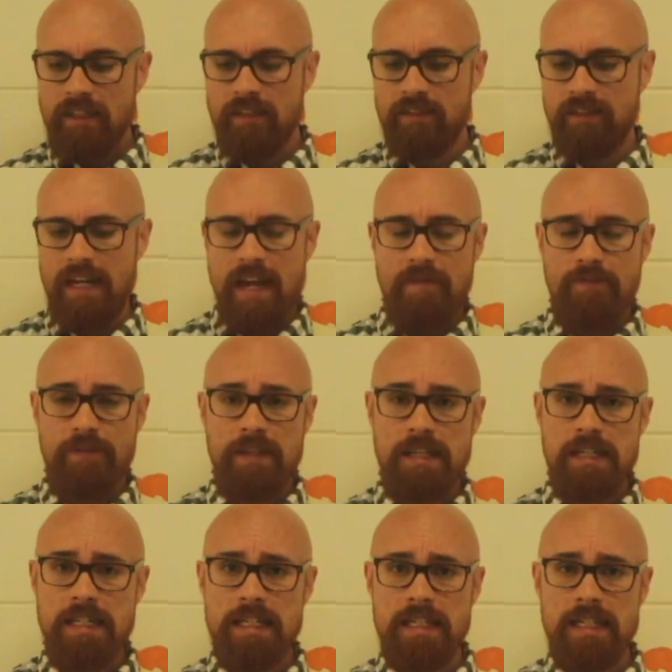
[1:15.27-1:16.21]

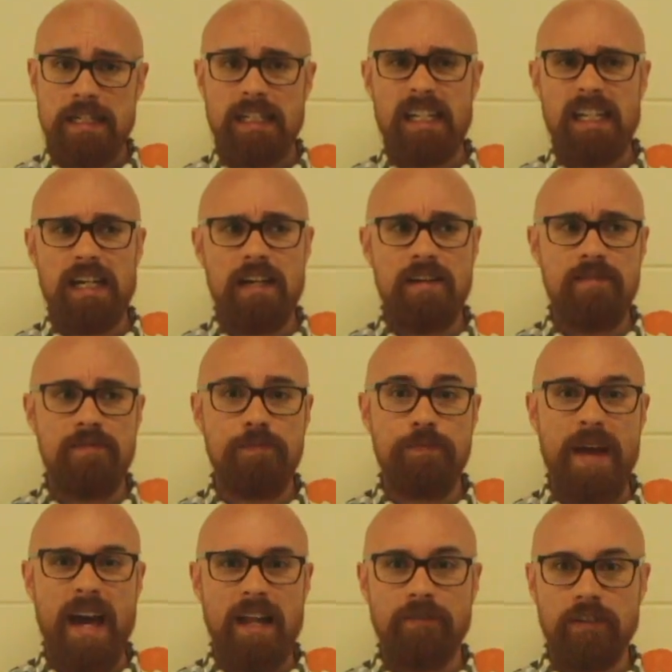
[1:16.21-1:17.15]
Graffin of
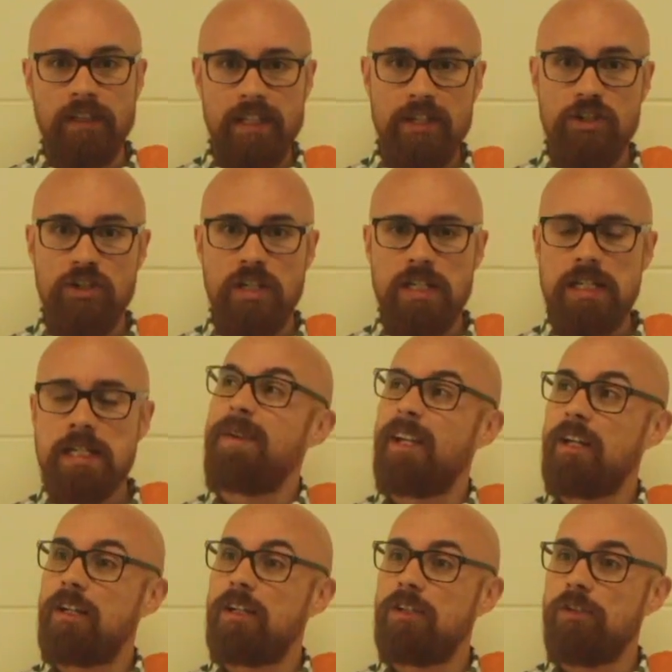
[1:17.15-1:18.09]
Bad Religion,
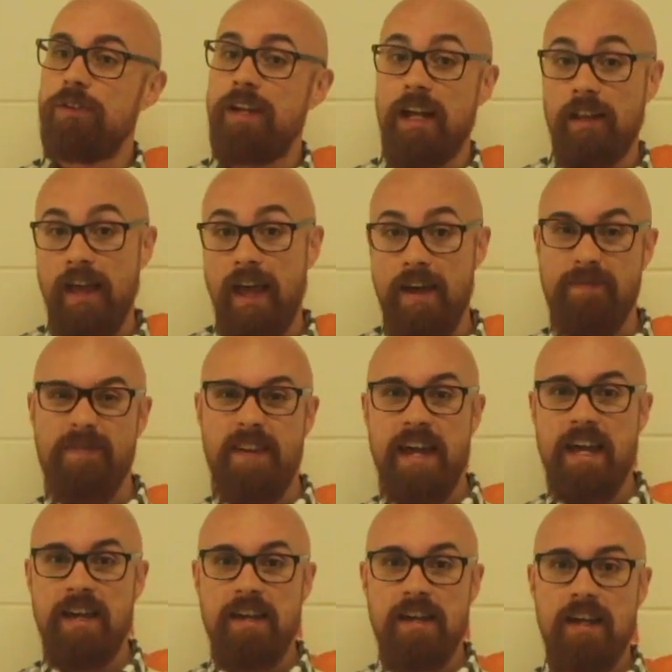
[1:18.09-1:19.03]
include El
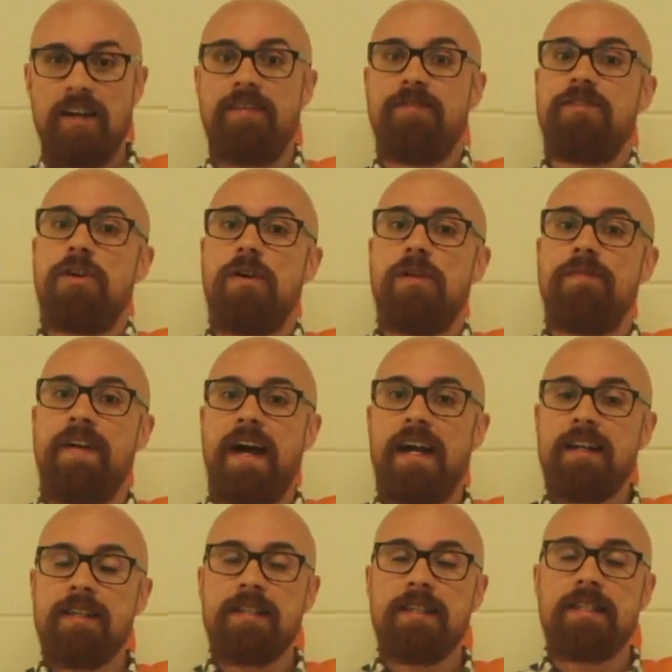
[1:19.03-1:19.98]
Hefe of
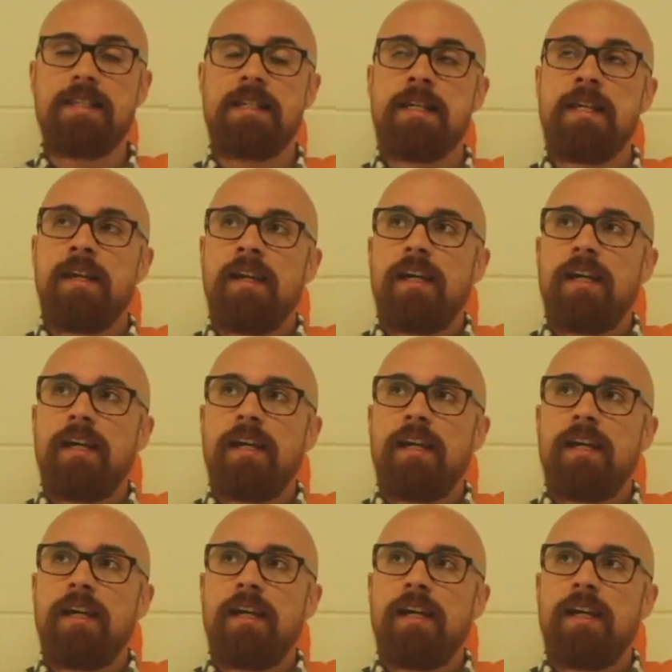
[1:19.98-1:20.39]
NOFX,